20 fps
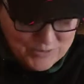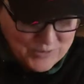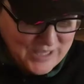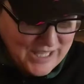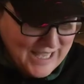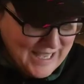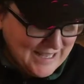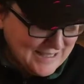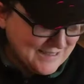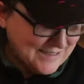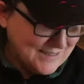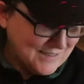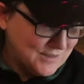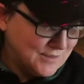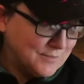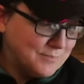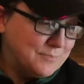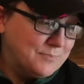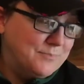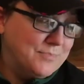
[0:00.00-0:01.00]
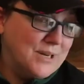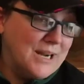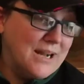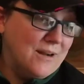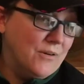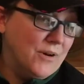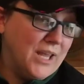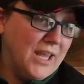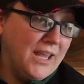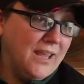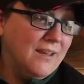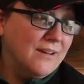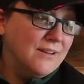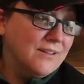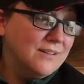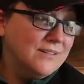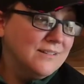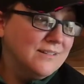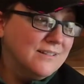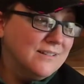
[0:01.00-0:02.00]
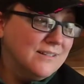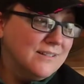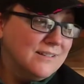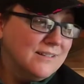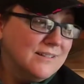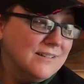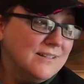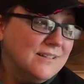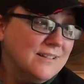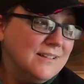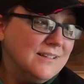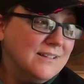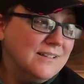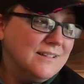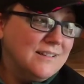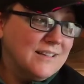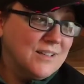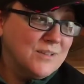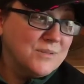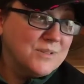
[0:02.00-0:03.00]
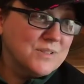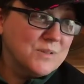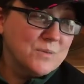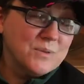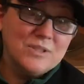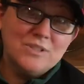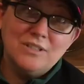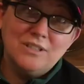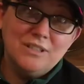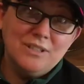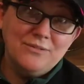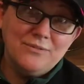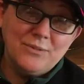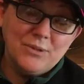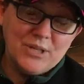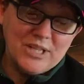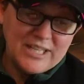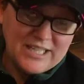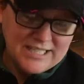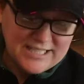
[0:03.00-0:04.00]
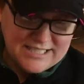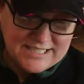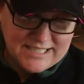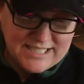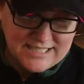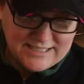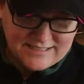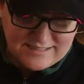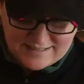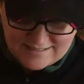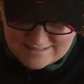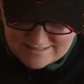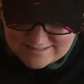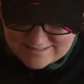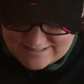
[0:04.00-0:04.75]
Newcastle Brown Ale. Oh. It was originally 49 cents.